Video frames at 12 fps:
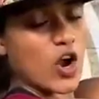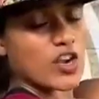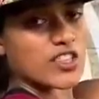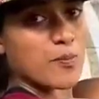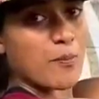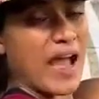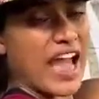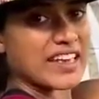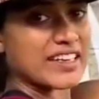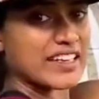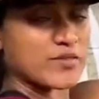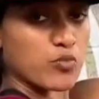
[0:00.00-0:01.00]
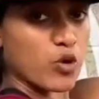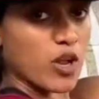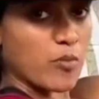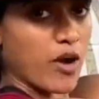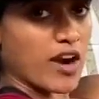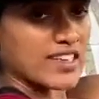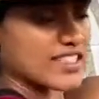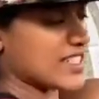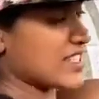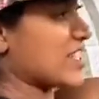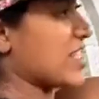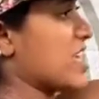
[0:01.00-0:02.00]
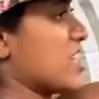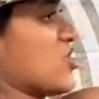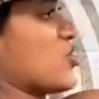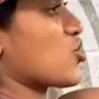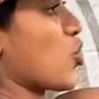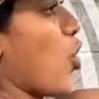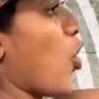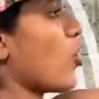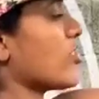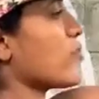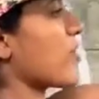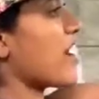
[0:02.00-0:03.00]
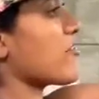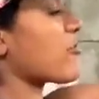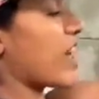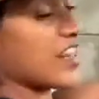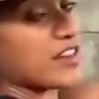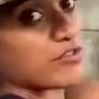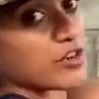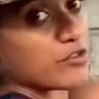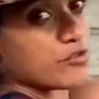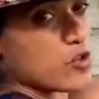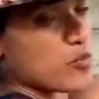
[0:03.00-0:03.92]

called the banded pull-aparts. Just hold the band right in front of